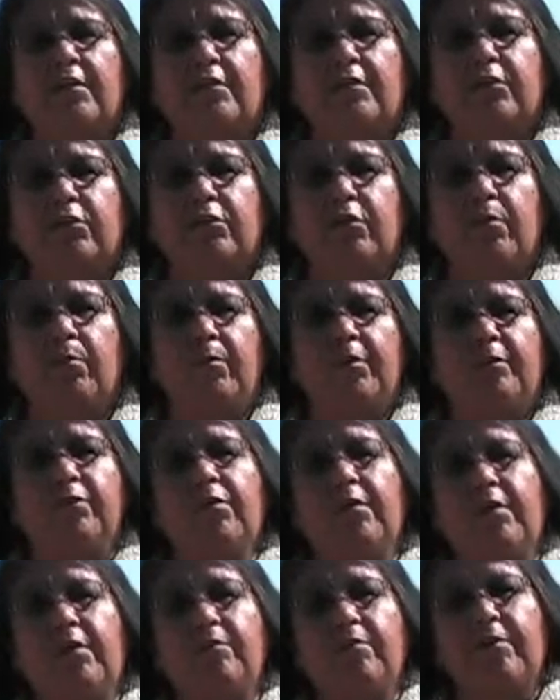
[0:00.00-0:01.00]
So if
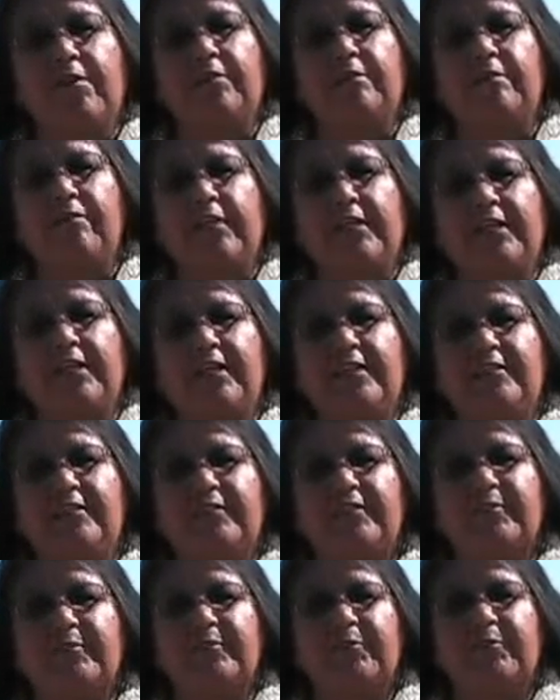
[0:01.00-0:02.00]
you're ever in
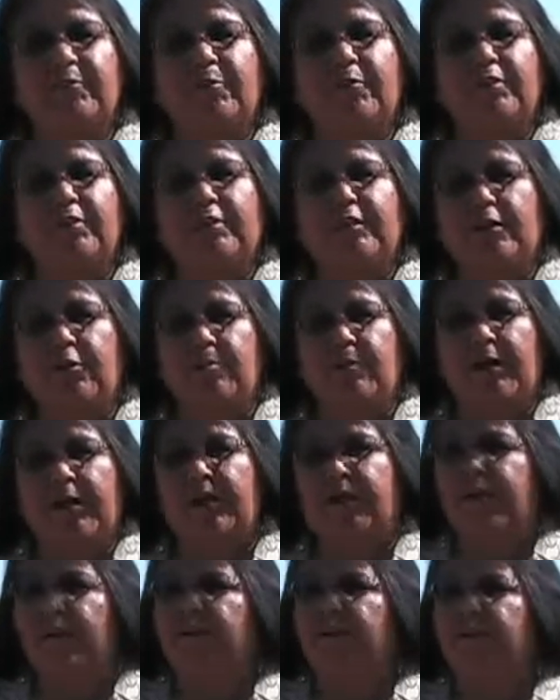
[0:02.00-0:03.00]
Phoenix, or the nearby
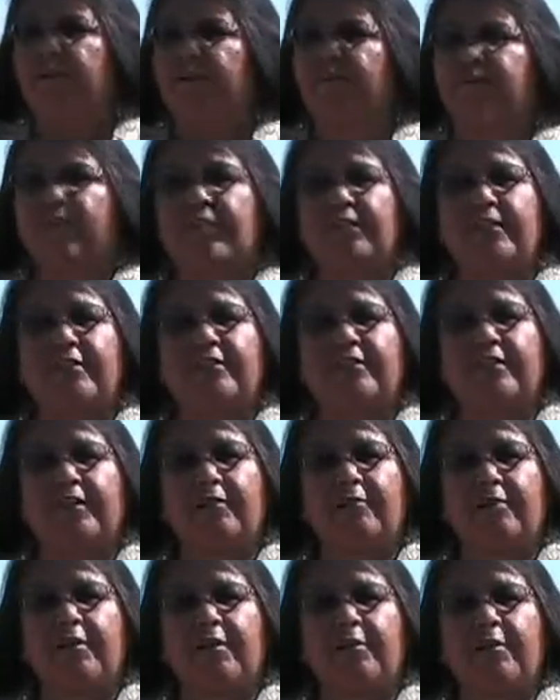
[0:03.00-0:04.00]
area, the Phoenix
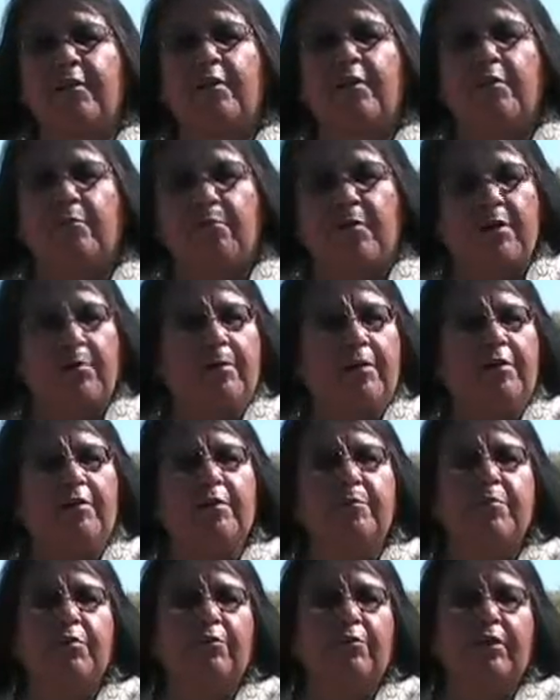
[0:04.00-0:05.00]
area, we
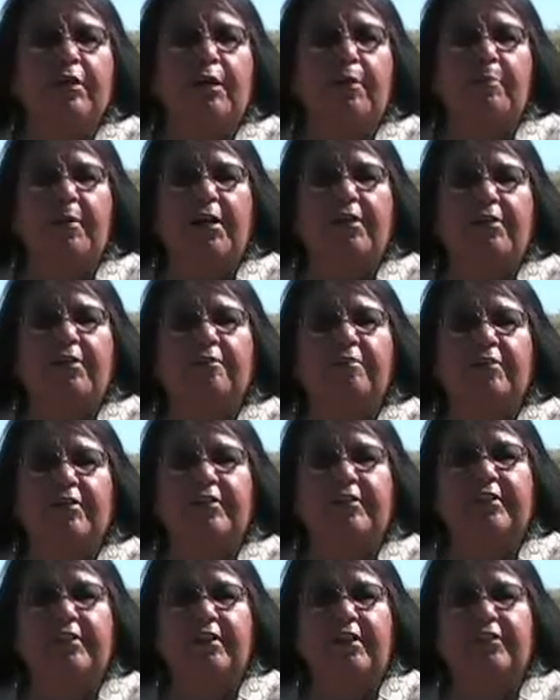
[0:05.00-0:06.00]
welcome you to come out and
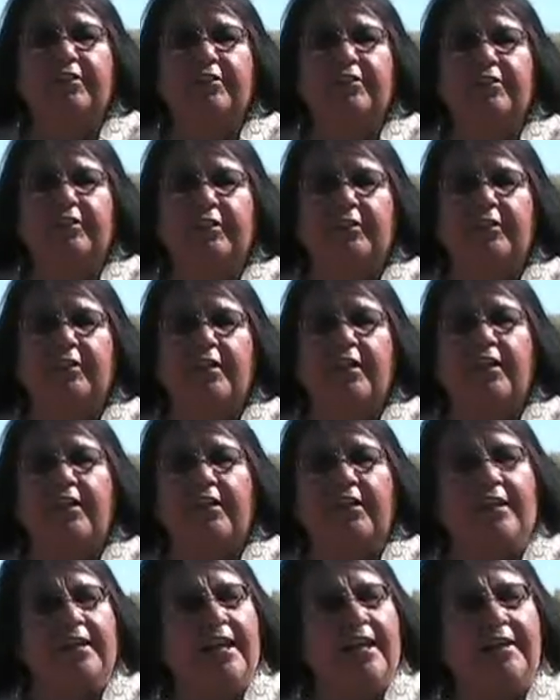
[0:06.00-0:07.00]
visit Ak-Chin.
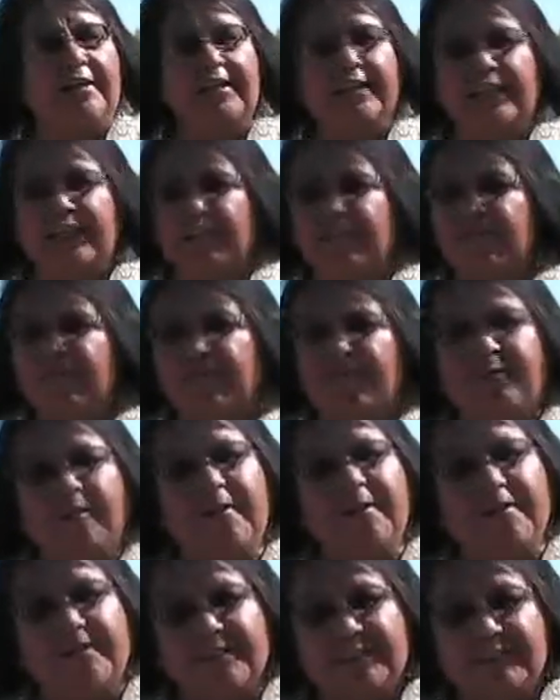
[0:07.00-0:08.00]
Not again for
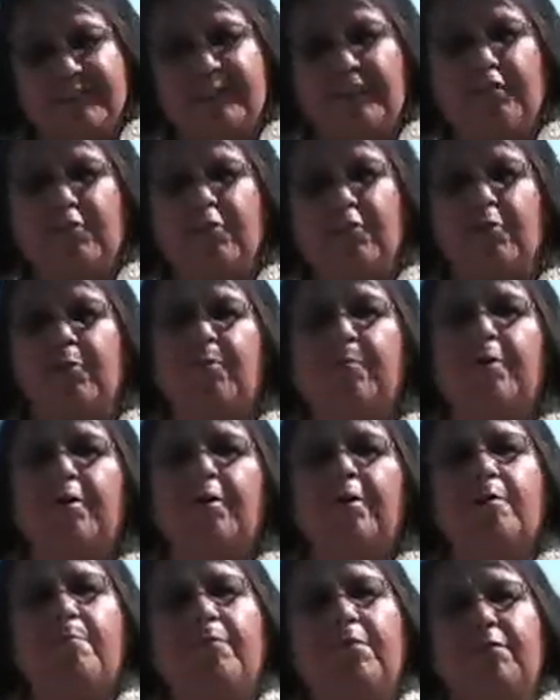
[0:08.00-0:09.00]
our casino,
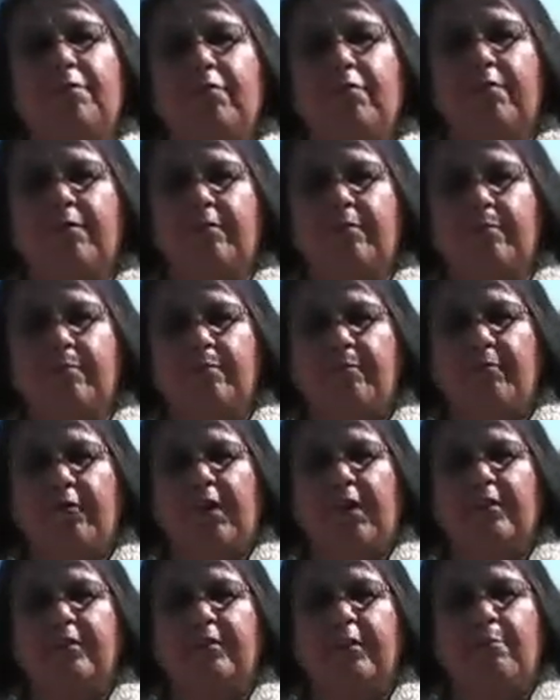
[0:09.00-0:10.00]
but for the
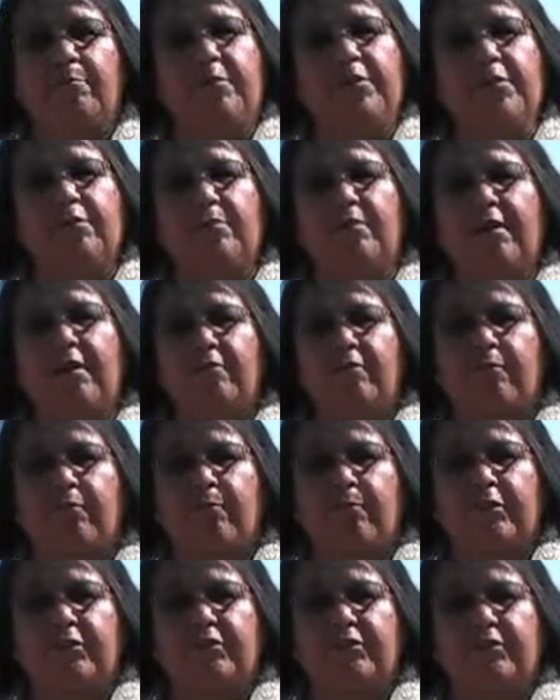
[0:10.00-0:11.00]
fact that we do have
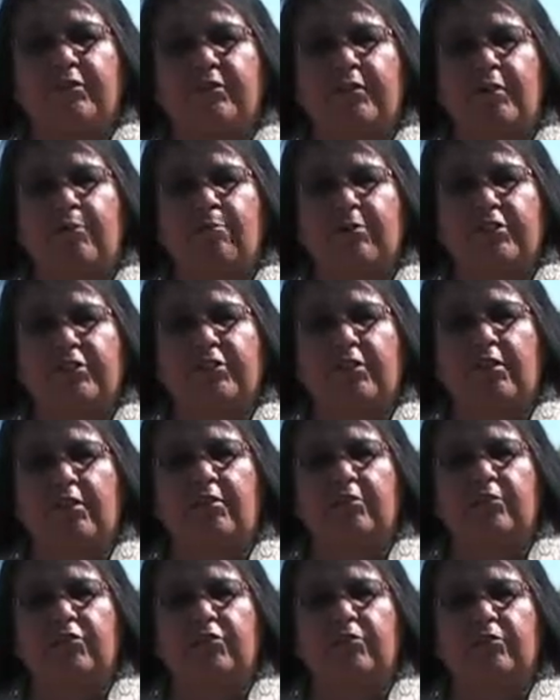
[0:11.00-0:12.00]
rich, a rich
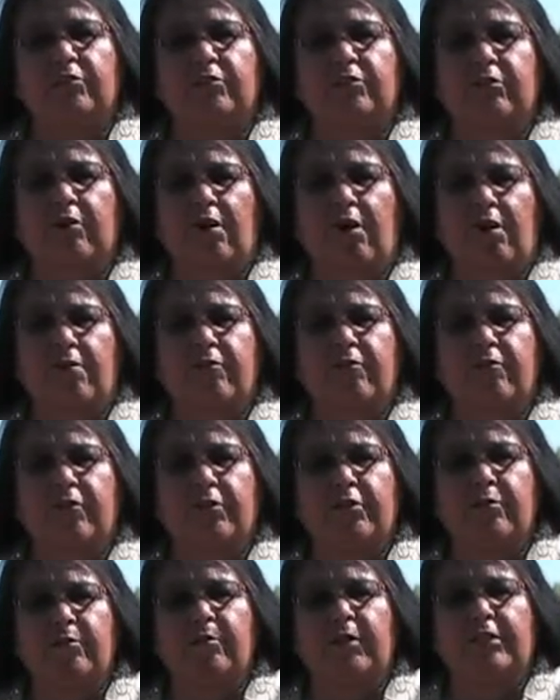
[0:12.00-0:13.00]
culture to offer
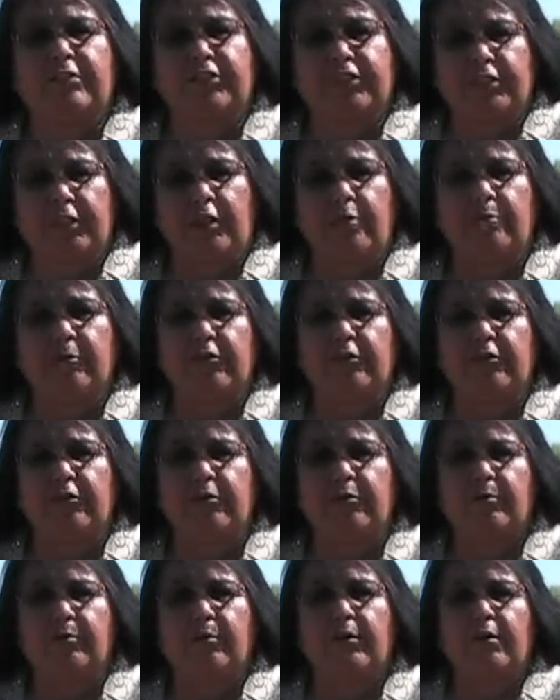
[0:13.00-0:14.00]
you and share with
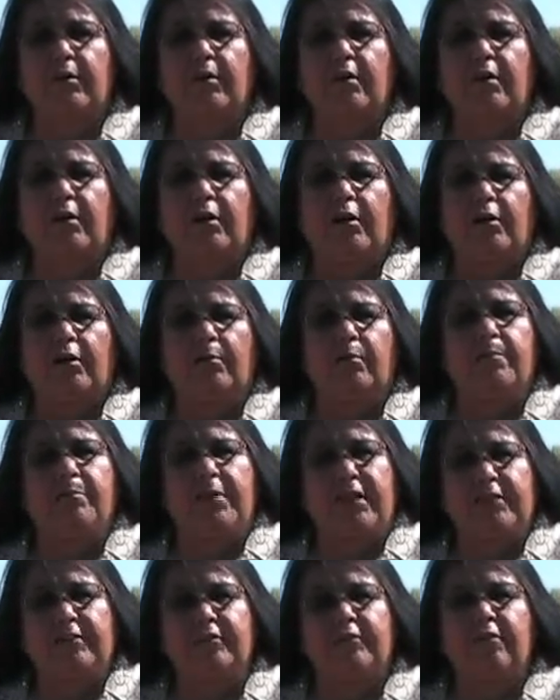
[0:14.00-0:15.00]
you uh,
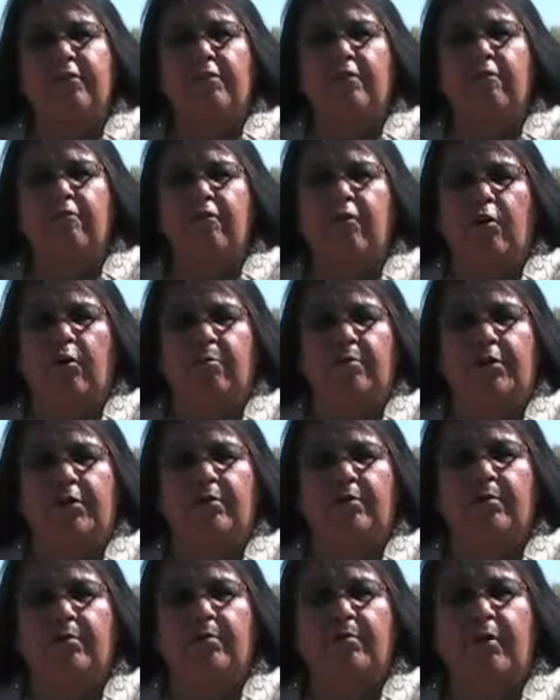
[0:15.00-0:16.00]
based on our farming
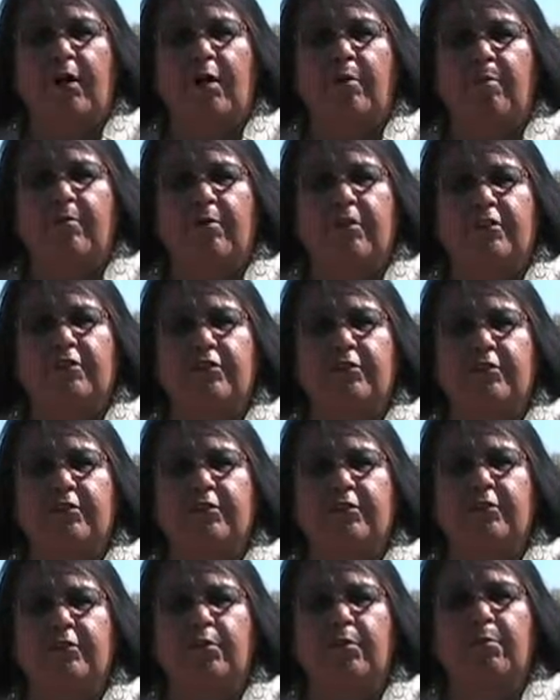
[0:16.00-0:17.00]
operations.
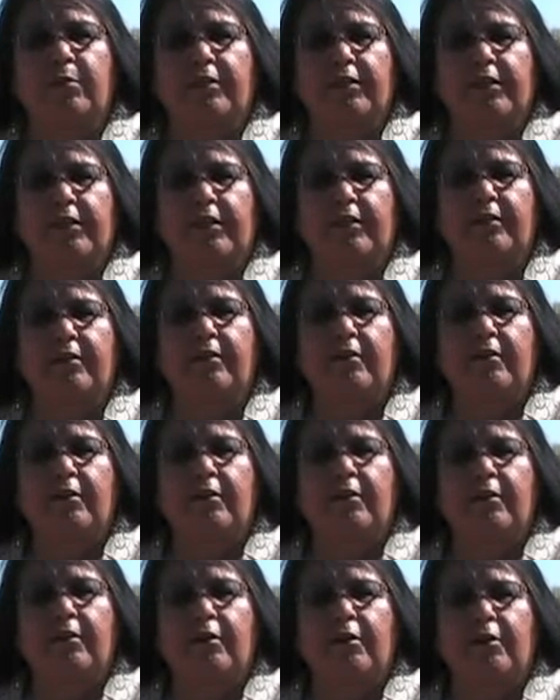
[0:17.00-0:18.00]
So again,
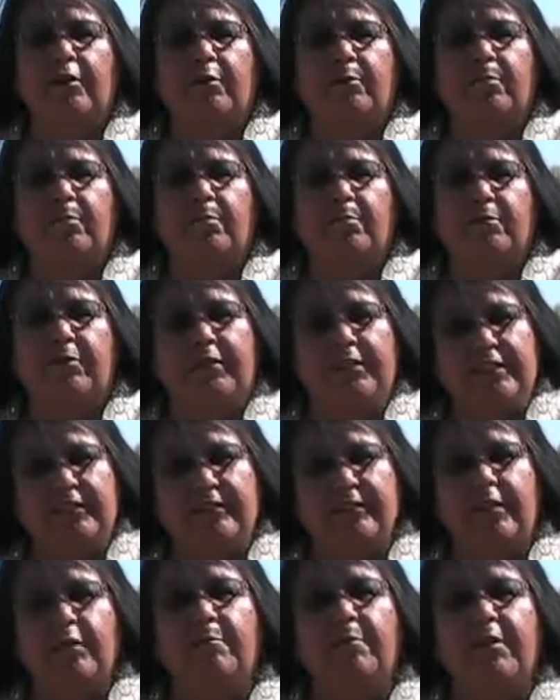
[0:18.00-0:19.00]
uh,
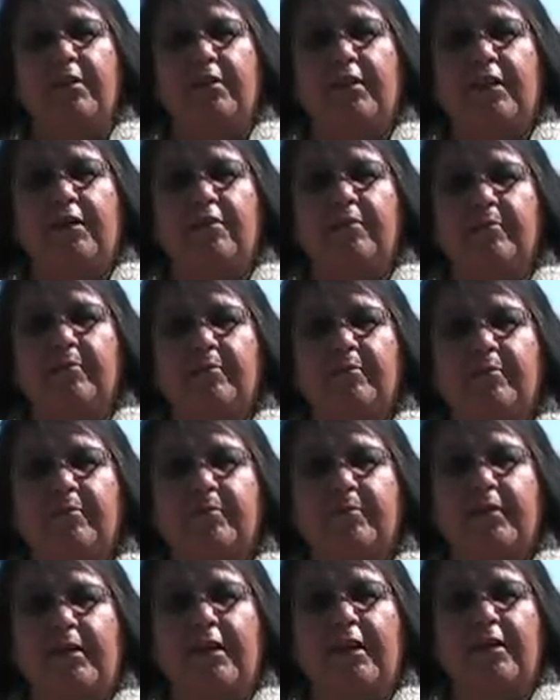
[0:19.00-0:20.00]
please come on out
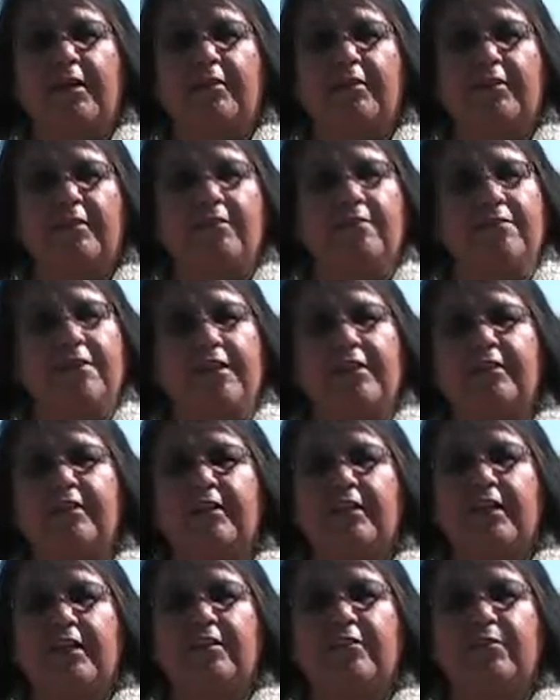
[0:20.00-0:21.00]
and if
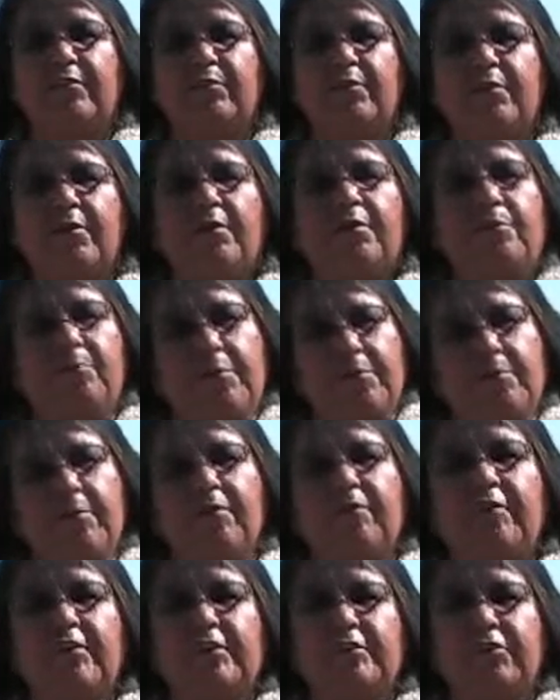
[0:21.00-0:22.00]
nothing else, we will
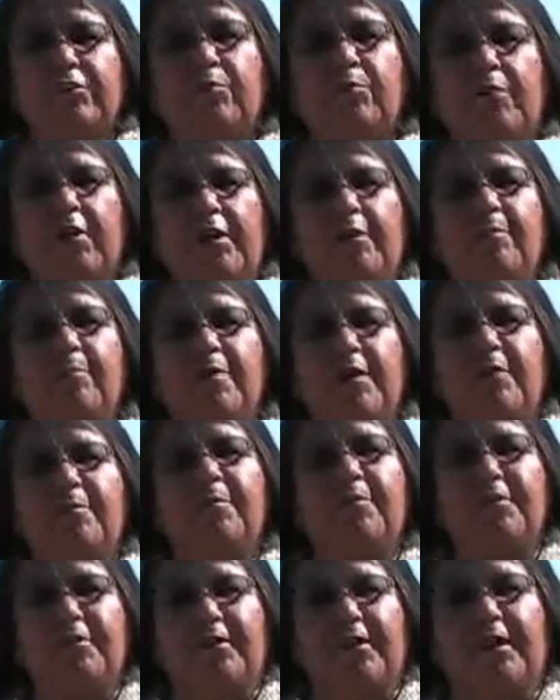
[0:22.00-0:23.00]
feed you quite well
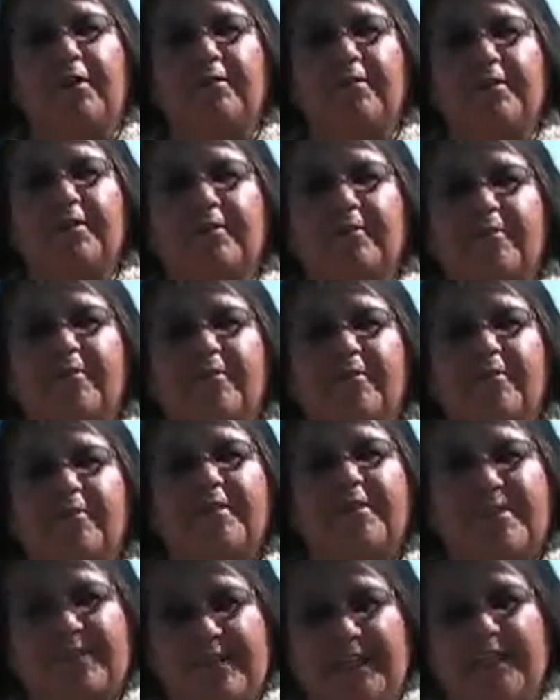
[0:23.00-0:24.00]
when you're out here.
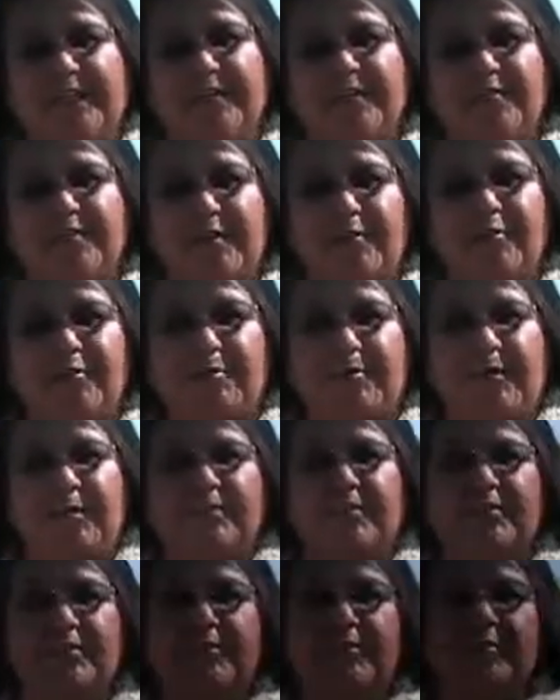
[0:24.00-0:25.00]
Thank you very
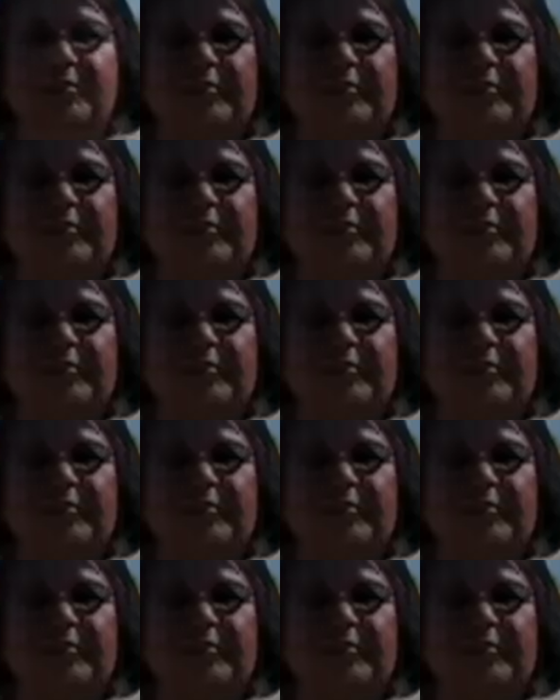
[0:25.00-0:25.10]
much.